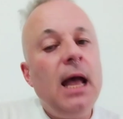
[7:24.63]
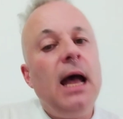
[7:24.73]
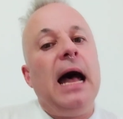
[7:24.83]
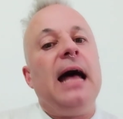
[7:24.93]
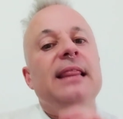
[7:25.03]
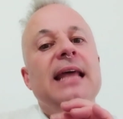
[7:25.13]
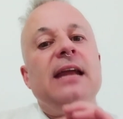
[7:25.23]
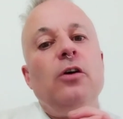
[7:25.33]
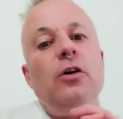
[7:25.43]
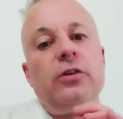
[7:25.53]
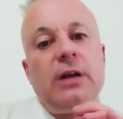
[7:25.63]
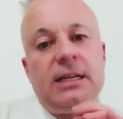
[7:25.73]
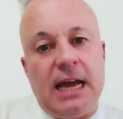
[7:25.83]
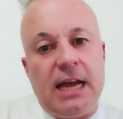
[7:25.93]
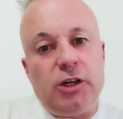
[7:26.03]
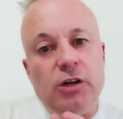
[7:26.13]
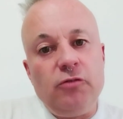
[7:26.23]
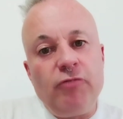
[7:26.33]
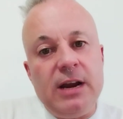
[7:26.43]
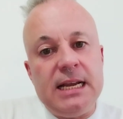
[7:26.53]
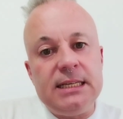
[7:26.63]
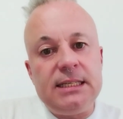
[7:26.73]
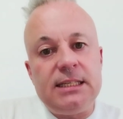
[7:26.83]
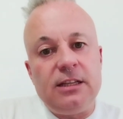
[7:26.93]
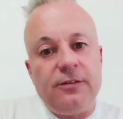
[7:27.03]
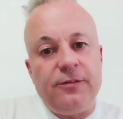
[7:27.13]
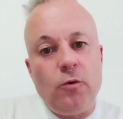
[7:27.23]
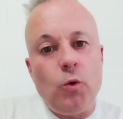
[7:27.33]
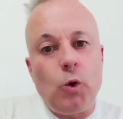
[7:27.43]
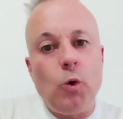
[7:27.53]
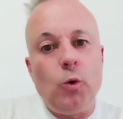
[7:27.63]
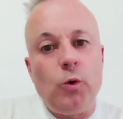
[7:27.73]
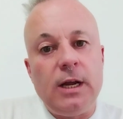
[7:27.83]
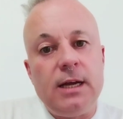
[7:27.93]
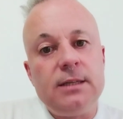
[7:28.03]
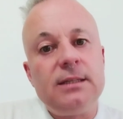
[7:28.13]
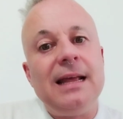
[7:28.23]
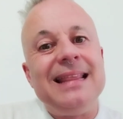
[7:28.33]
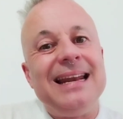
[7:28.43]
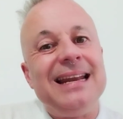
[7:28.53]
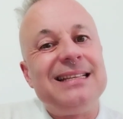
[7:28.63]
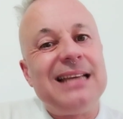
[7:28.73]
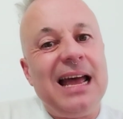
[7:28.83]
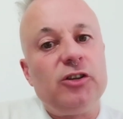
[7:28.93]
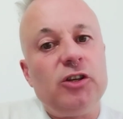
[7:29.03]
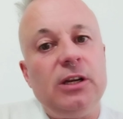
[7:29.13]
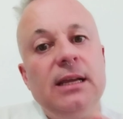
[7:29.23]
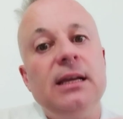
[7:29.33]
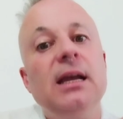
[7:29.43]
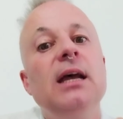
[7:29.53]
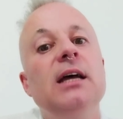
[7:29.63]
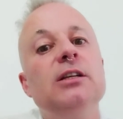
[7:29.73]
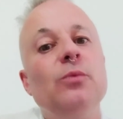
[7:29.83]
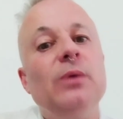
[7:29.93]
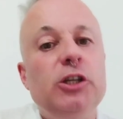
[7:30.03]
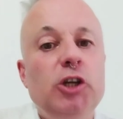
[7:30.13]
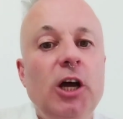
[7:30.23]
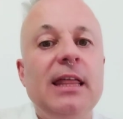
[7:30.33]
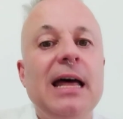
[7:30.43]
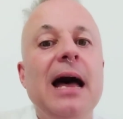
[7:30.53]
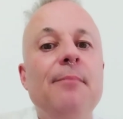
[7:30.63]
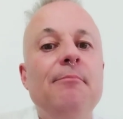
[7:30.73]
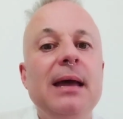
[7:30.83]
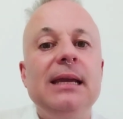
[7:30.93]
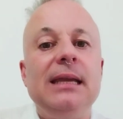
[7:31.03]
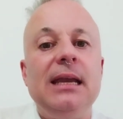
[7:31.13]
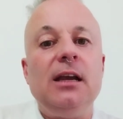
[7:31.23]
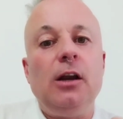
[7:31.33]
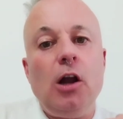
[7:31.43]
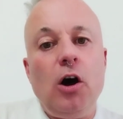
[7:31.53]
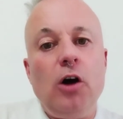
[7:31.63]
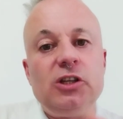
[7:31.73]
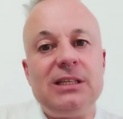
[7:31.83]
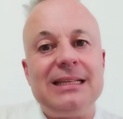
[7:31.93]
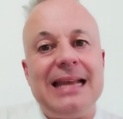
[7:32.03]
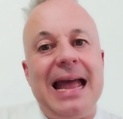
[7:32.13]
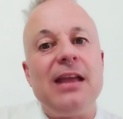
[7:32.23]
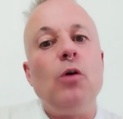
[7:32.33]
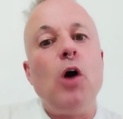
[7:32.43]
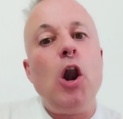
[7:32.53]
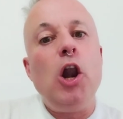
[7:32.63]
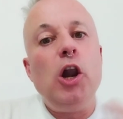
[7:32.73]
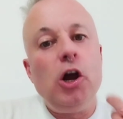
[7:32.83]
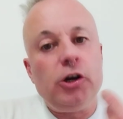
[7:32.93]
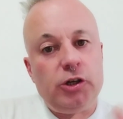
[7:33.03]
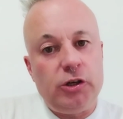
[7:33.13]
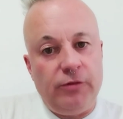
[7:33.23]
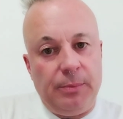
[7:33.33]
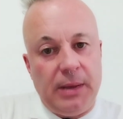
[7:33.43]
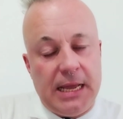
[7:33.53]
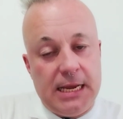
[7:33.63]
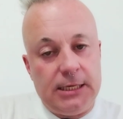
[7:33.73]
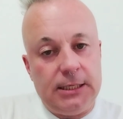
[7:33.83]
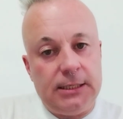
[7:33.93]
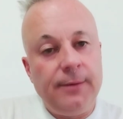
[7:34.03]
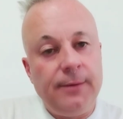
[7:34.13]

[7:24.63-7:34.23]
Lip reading: and then attaching rings to the four corners and then attaching to each other and making a large scale luxury piece.